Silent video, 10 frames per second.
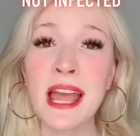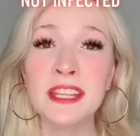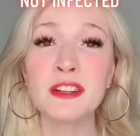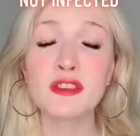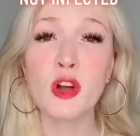years
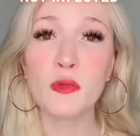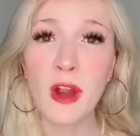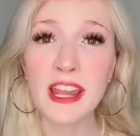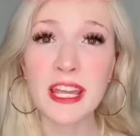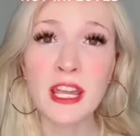
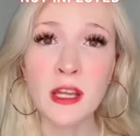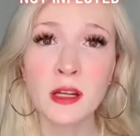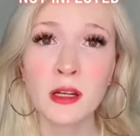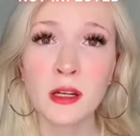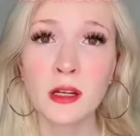already?
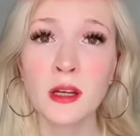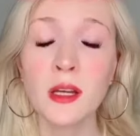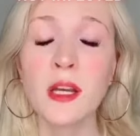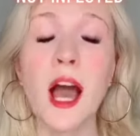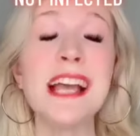
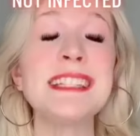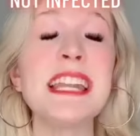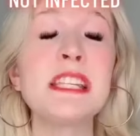I said it's been